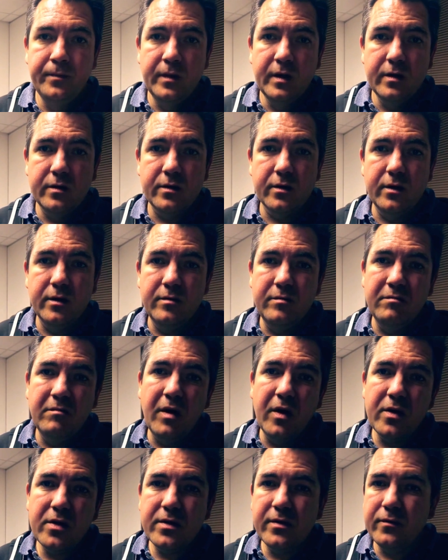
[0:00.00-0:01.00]
So
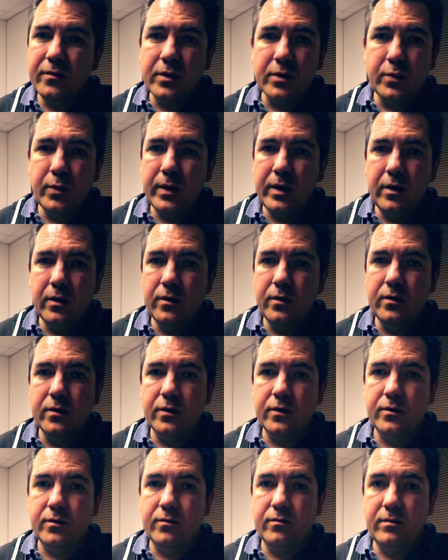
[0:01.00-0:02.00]
most of what we
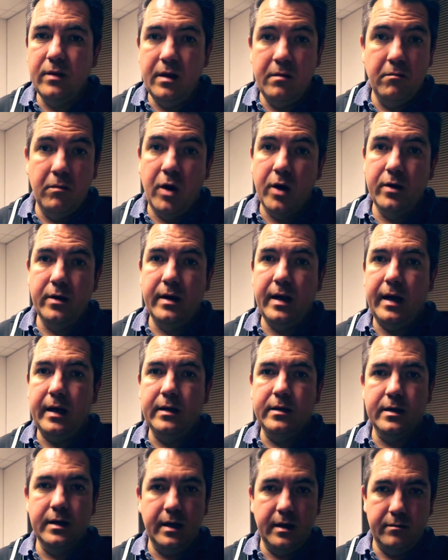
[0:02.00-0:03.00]
use in modern day
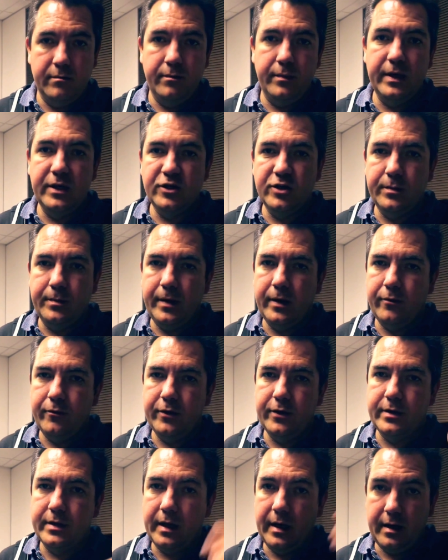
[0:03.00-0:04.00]
internet, BGP
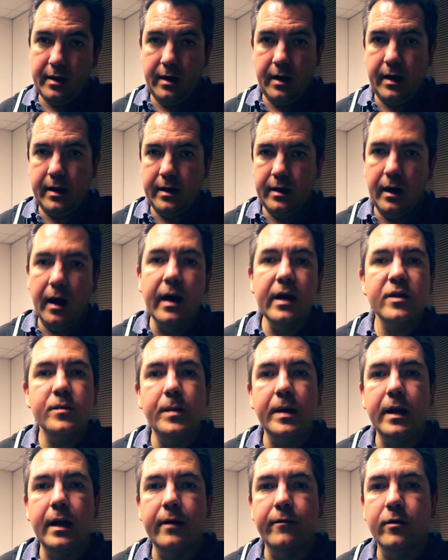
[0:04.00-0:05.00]
routing and like an
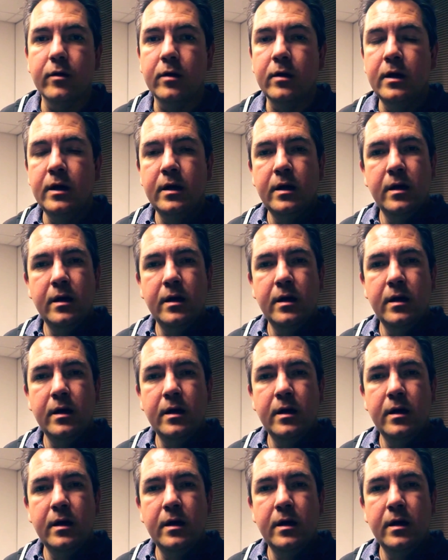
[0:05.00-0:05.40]
ISP level,